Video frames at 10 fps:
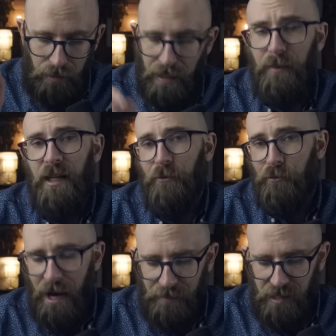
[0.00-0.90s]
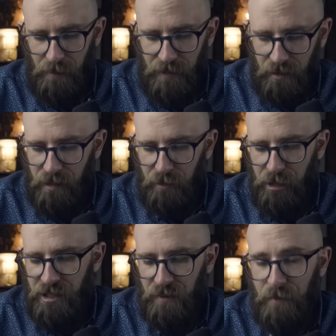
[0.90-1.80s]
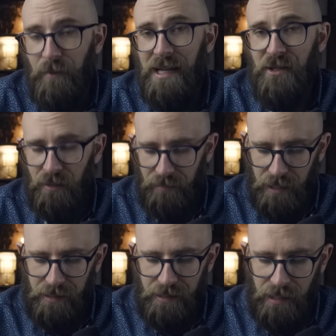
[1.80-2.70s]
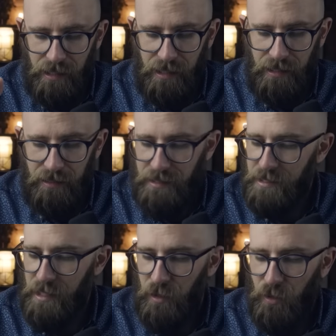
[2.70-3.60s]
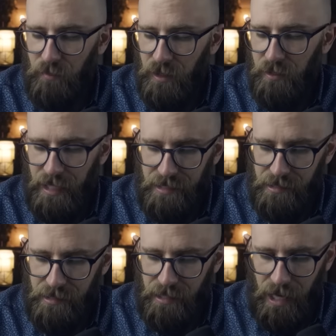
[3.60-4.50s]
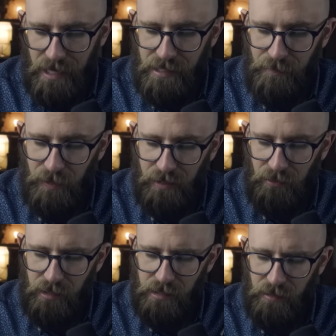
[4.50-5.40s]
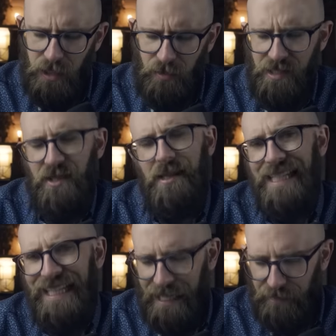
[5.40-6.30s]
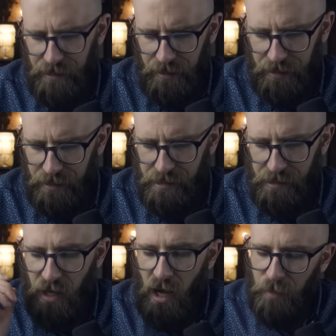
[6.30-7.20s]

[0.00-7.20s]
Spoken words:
That about wraps up our coverage of the major events in the Circleville Letters case, but there are so many questions left unanswered.